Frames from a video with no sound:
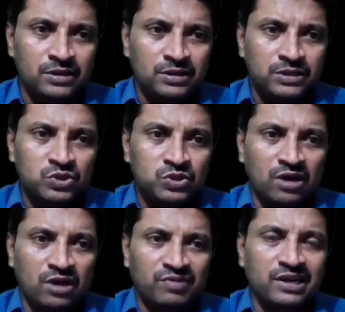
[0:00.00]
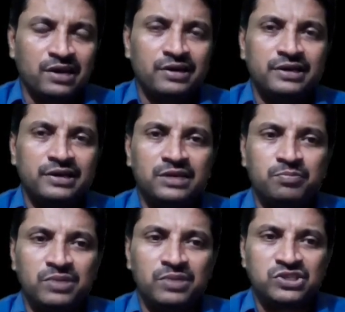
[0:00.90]
So our candidate key
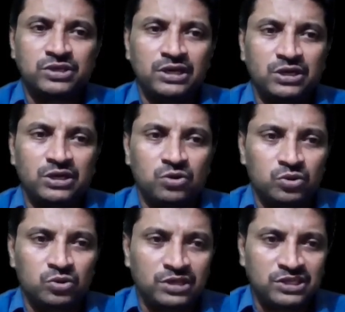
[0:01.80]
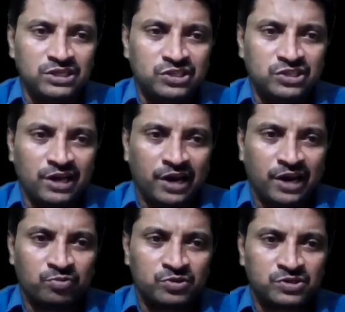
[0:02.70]
must include these three
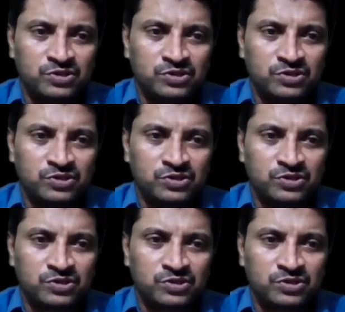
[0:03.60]
attributes.